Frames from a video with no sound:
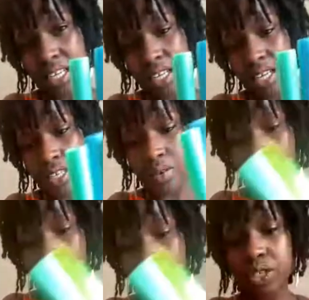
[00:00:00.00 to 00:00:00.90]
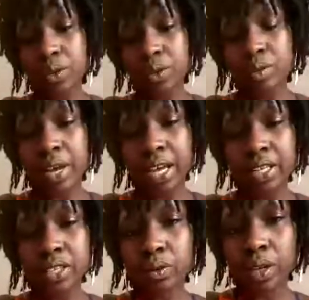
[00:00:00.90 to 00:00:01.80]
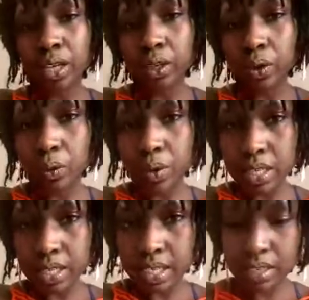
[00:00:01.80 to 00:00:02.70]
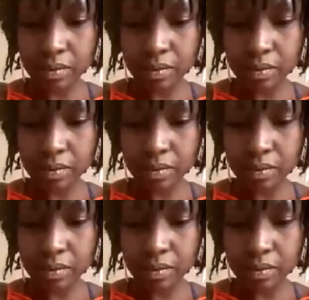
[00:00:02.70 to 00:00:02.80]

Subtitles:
so I chose mine. So get yours.